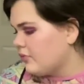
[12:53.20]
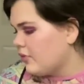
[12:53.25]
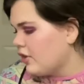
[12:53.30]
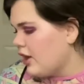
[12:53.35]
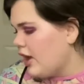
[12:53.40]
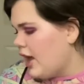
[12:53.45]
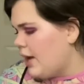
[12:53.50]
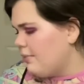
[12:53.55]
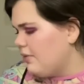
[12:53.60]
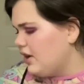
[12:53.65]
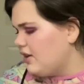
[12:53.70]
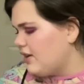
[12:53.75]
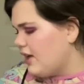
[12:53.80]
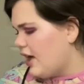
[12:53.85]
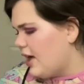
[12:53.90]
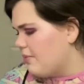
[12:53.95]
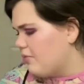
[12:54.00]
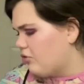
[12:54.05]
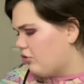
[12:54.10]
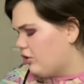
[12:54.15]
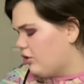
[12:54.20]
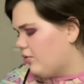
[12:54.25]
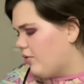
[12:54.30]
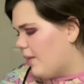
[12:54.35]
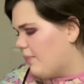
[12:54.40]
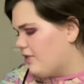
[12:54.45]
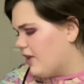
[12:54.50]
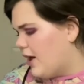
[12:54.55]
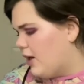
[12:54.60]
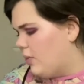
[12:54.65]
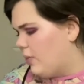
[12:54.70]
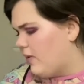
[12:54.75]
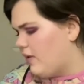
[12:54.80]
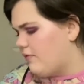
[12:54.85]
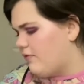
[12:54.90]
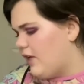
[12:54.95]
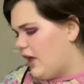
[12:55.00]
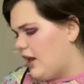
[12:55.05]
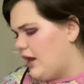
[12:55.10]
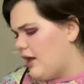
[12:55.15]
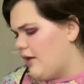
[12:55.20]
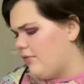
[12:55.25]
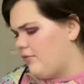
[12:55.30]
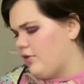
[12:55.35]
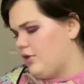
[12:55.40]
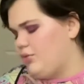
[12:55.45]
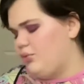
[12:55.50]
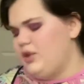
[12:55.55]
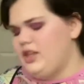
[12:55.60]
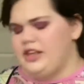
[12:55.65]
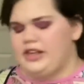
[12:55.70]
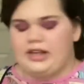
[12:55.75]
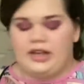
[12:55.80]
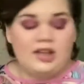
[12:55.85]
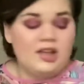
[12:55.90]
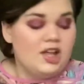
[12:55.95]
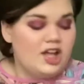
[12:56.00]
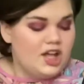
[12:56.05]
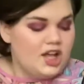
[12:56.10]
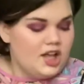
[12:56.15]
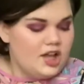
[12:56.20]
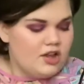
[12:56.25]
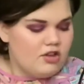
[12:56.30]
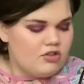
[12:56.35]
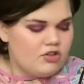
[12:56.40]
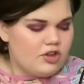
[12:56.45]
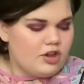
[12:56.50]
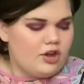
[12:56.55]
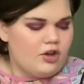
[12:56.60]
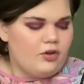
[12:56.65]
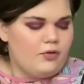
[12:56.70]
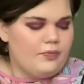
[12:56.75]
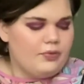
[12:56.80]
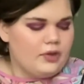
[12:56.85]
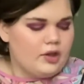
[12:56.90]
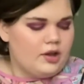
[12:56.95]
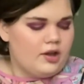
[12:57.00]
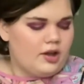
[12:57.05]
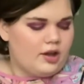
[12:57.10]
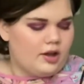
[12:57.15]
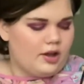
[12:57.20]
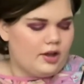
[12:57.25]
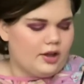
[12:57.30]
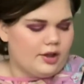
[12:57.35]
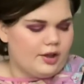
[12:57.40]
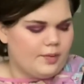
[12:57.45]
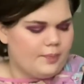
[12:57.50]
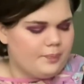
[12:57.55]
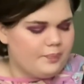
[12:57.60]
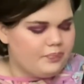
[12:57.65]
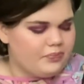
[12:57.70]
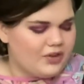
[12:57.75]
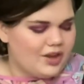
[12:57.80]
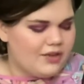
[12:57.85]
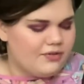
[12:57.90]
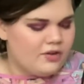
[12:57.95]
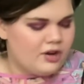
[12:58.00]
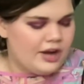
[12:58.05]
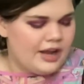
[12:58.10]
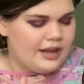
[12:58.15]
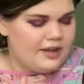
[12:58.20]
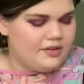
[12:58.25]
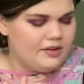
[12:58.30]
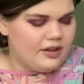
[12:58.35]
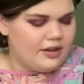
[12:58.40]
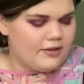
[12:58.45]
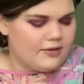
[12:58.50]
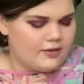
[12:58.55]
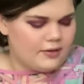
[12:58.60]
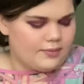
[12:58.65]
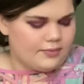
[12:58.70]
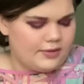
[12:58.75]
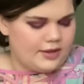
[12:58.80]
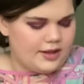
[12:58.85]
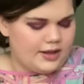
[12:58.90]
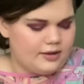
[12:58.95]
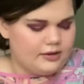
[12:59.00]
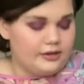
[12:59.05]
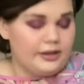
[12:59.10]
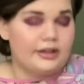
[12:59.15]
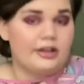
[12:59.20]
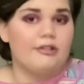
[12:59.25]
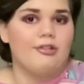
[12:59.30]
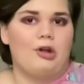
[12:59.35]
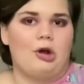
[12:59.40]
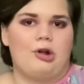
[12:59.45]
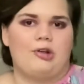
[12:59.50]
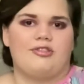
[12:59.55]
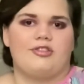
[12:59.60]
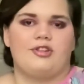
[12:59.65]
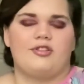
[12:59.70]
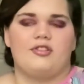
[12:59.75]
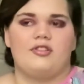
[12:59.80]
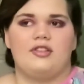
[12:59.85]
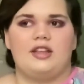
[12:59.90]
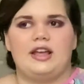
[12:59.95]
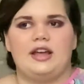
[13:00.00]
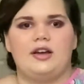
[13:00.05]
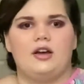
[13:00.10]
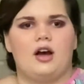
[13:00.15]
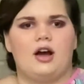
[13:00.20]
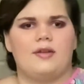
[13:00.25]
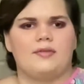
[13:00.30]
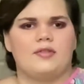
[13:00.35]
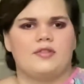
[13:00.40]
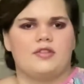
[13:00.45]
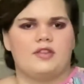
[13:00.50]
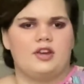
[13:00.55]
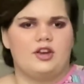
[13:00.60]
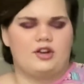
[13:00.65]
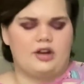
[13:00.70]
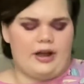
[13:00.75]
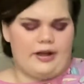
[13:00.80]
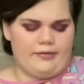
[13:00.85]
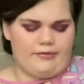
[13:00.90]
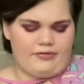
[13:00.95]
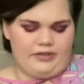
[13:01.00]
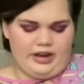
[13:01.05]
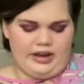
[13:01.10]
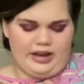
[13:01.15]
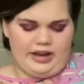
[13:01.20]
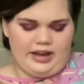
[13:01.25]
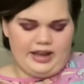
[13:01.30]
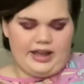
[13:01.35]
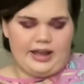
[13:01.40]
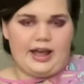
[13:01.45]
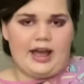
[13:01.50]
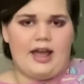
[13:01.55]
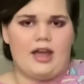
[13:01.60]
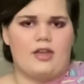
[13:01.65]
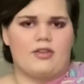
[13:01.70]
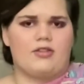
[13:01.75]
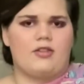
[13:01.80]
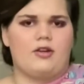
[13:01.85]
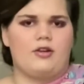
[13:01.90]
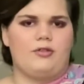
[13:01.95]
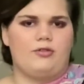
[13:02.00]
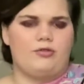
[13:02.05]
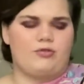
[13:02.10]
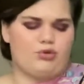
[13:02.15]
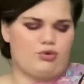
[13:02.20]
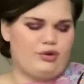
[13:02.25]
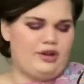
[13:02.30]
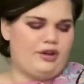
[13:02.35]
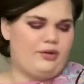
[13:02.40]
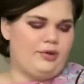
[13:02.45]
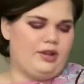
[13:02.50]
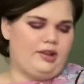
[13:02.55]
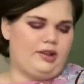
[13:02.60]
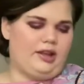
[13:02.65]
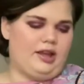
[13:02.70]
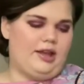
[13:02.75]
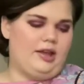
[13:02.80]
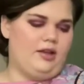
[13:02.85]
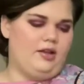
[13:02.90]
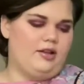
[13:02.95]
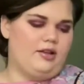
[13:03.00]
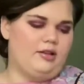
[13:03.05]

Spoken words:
How many times should a reptile be fed every week? So, if you're handling something like a larger snake, obviously you're not feeding it as frequently.